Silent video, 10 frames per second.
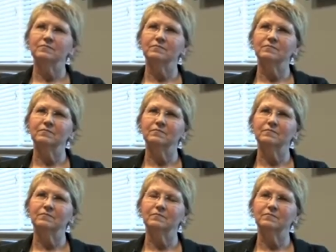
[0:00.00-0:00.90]
Can you
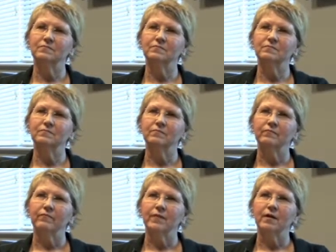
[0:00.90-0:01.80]
describe the patients that
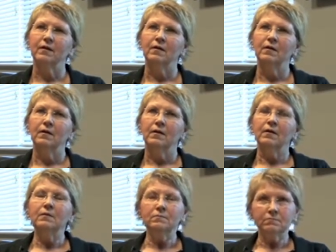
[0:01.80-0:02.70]
you, you're,
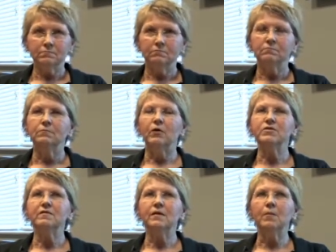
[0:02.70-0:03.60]
you're working with?
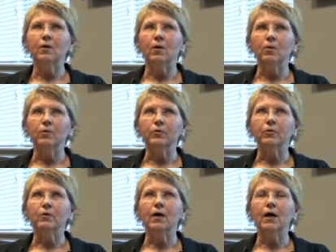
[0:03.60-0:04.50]
Most of them are
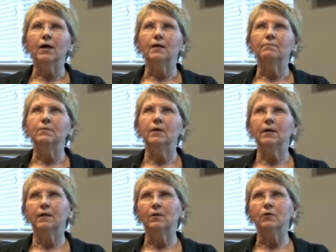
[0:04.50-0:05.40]
older um,
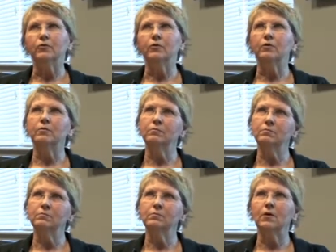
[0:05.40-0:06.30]
and older,
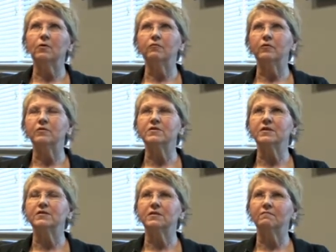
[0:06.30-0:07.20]
mm, over
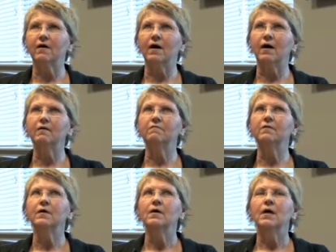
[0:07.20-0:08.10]
65.
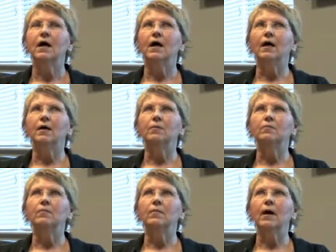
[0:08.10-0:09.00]

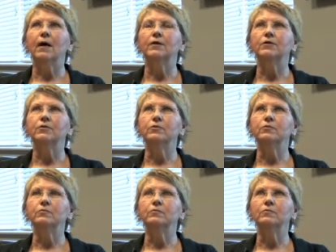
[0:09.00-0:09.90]
Um, I
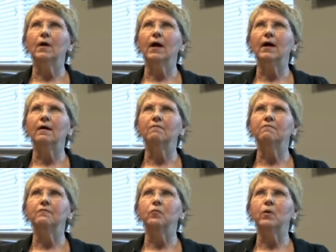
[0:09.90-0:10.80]
do
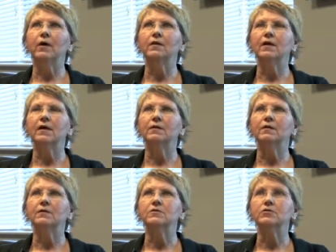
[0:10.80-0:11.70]
have one
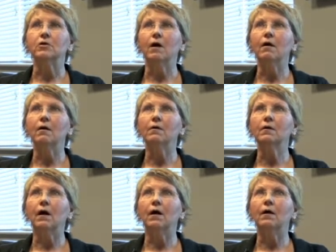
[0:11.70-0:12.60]
that is
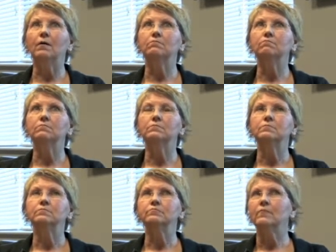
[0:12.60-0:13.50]
young, um,
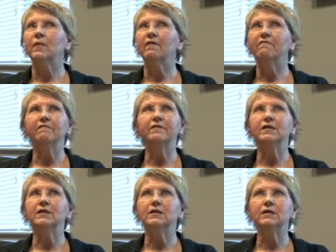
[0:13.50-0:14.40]

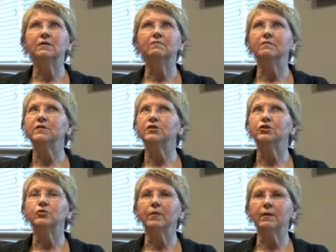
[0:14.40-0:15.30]
50,
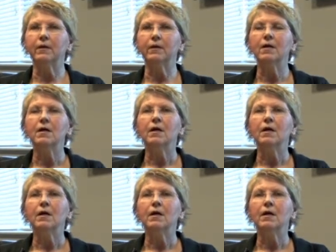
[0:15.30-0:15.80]
52 maybe,